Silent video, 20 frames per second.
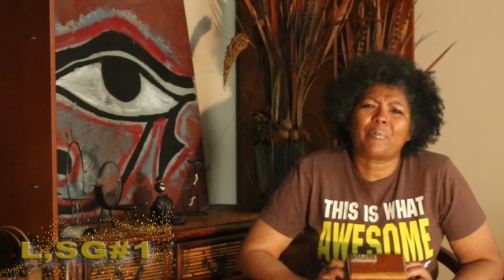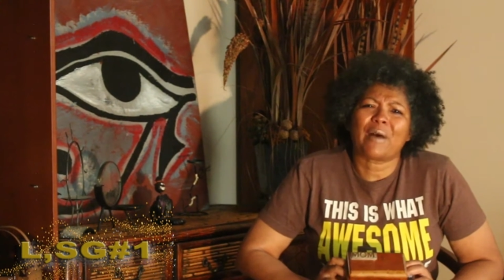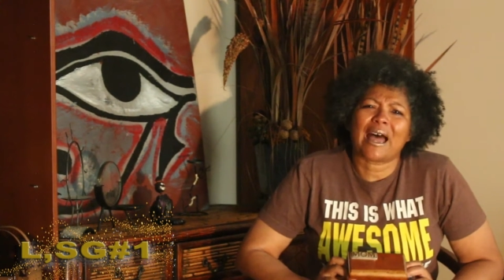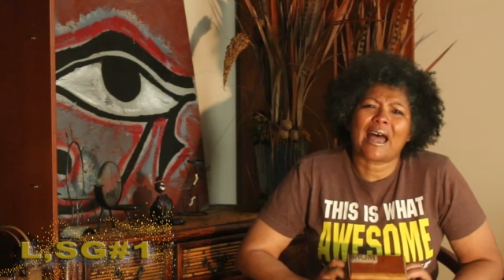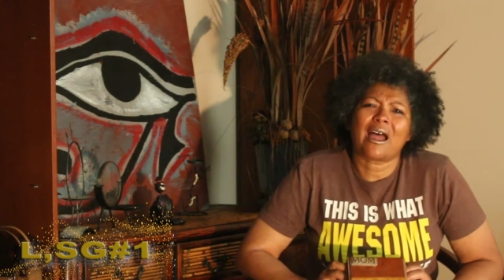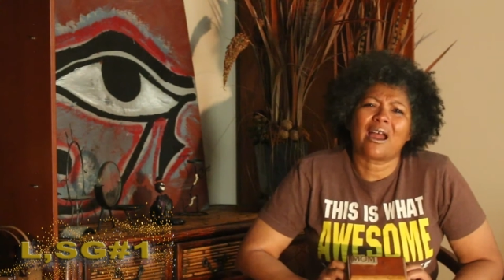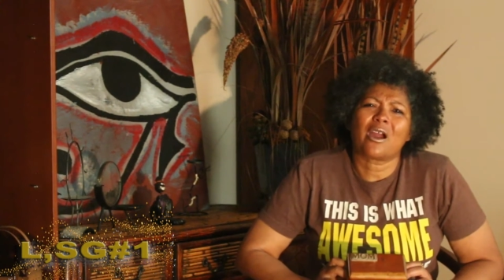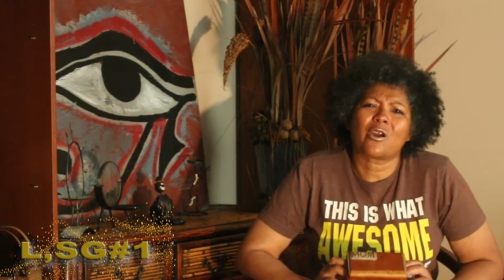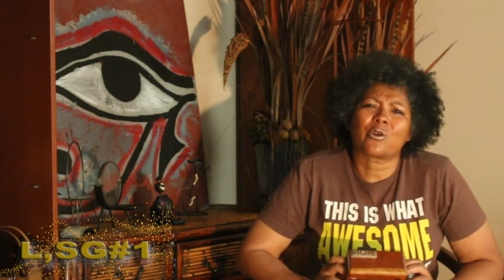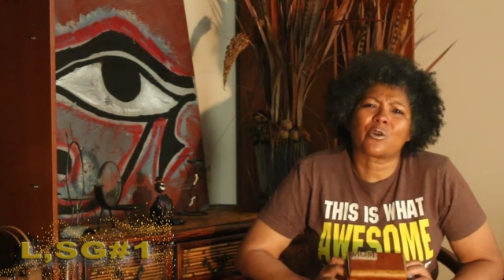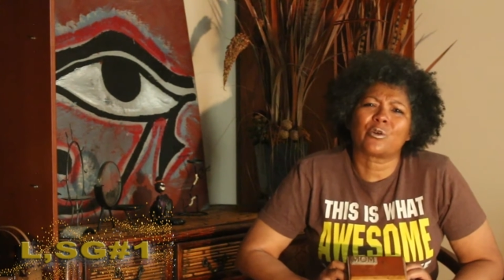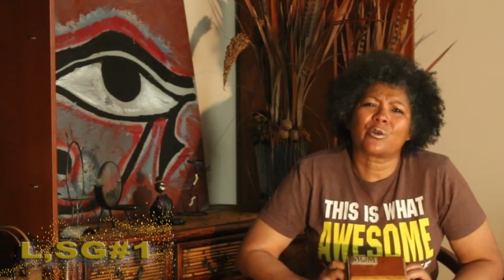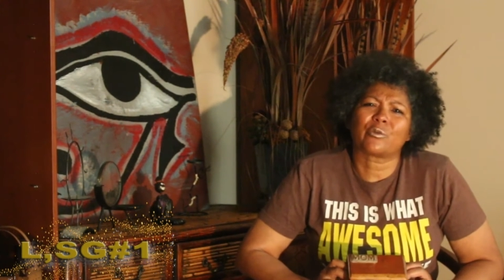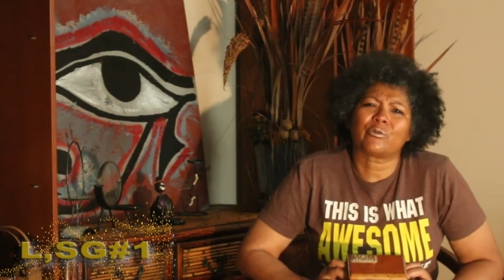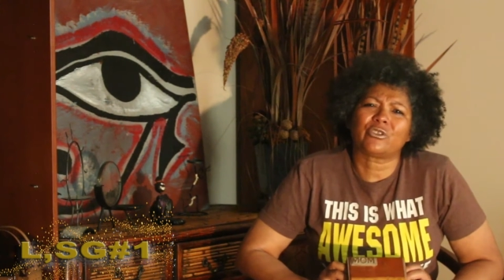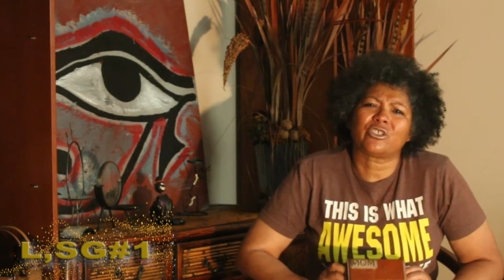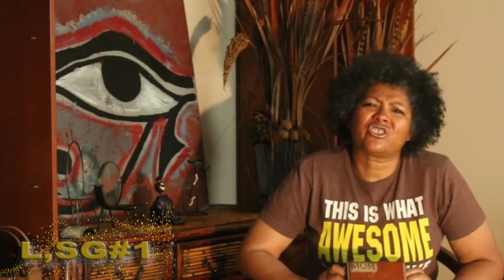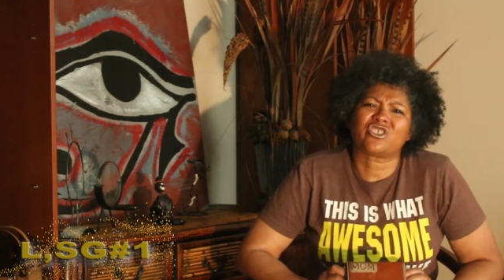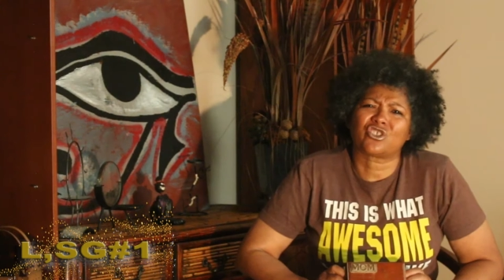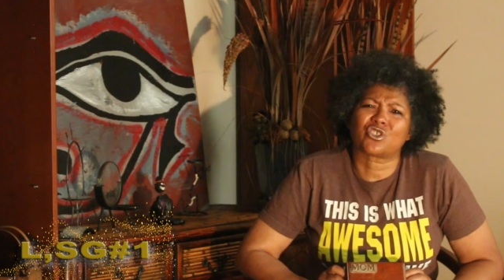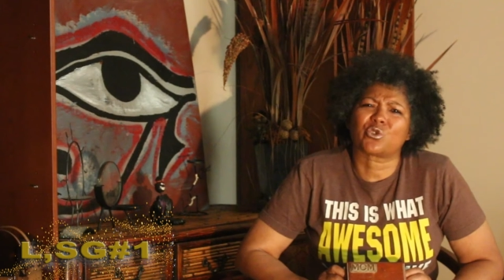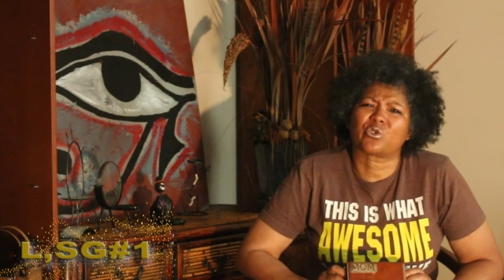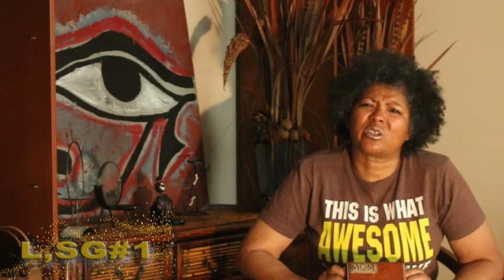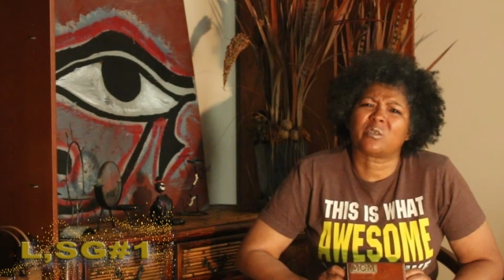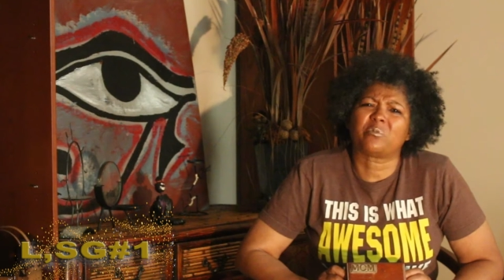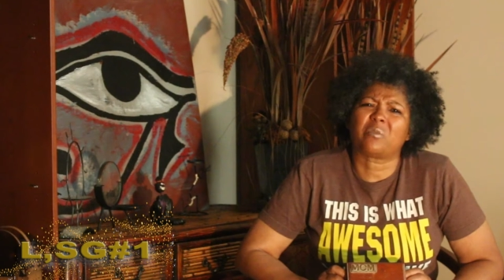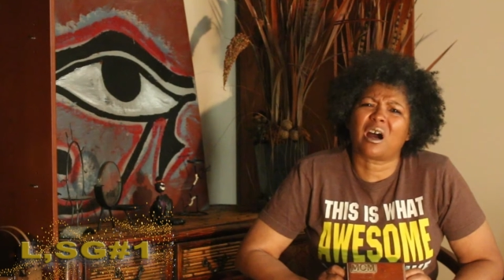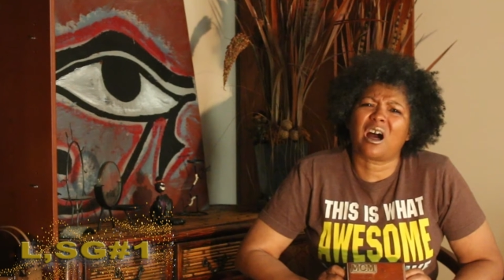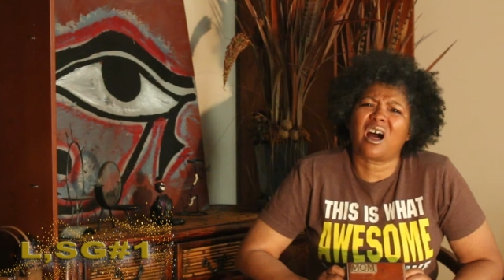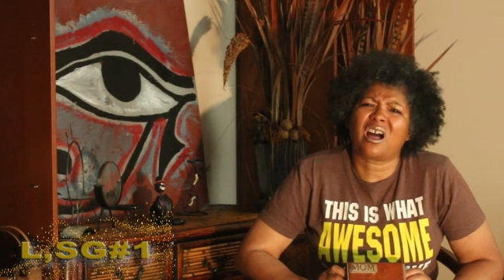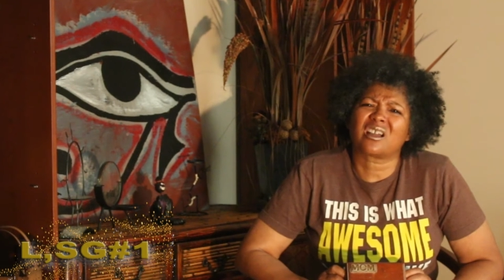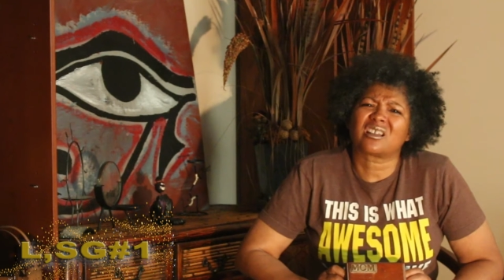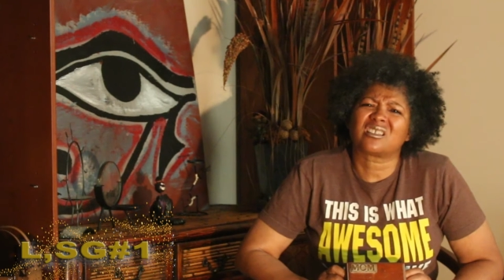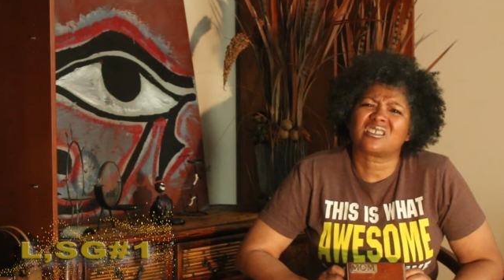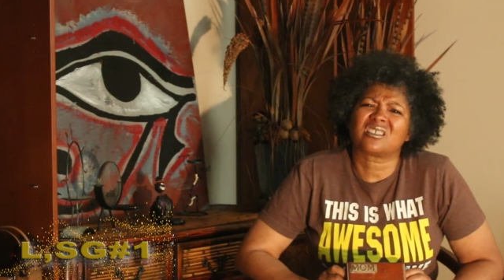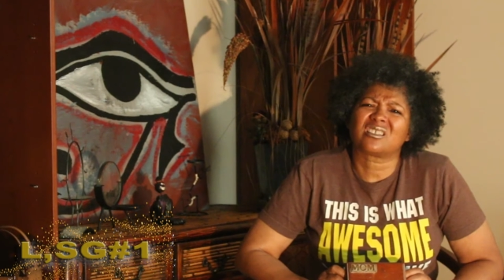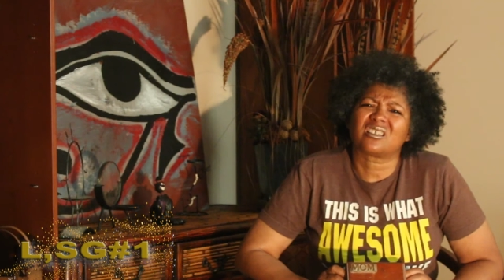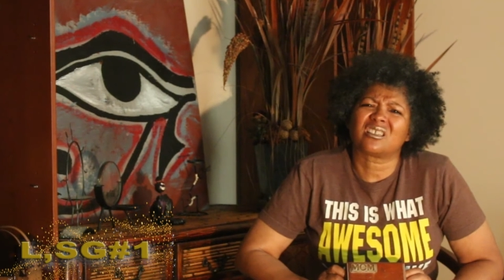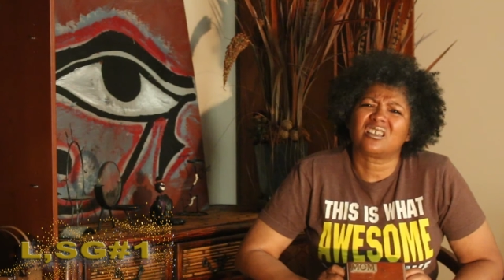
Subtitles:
got her this jewelry box?